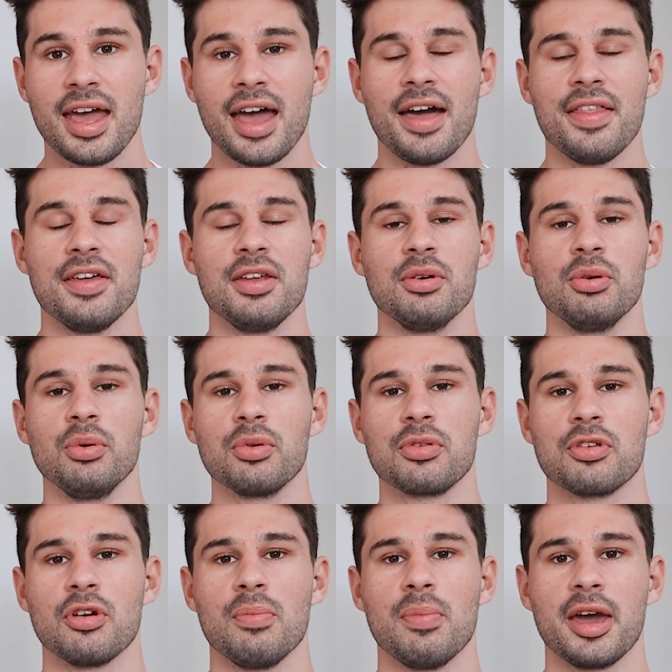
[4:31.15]
and then
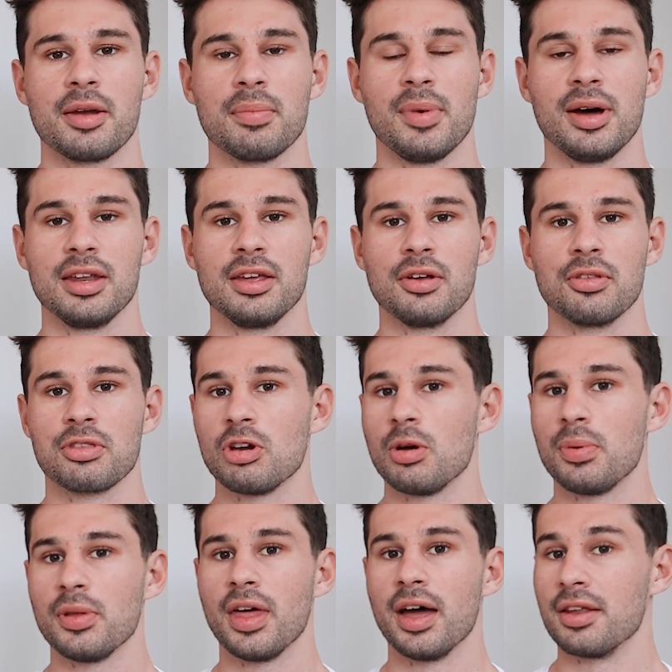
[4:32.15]
also make money on
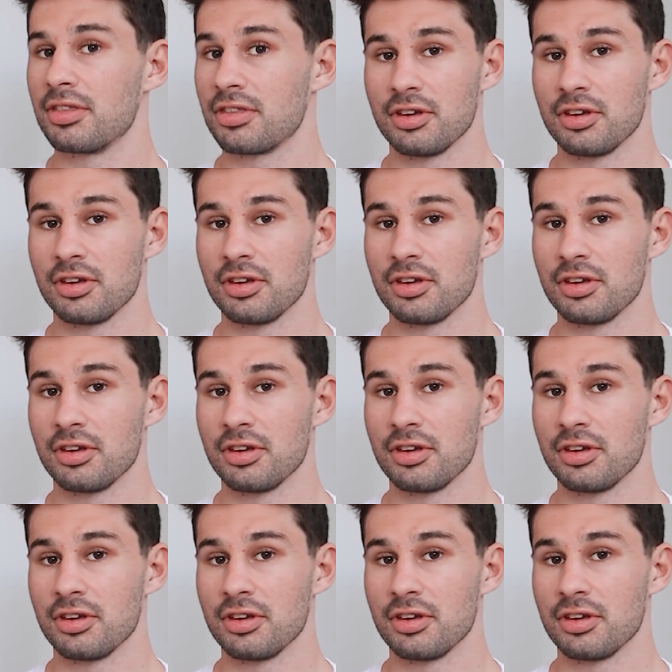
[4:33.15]
top of that.